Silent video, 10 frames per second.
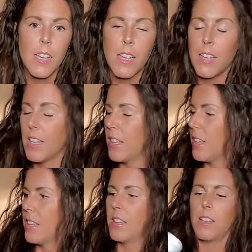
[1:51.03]

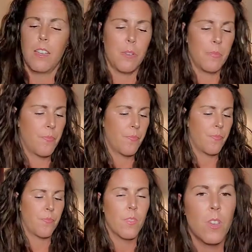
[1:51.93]
[no speech]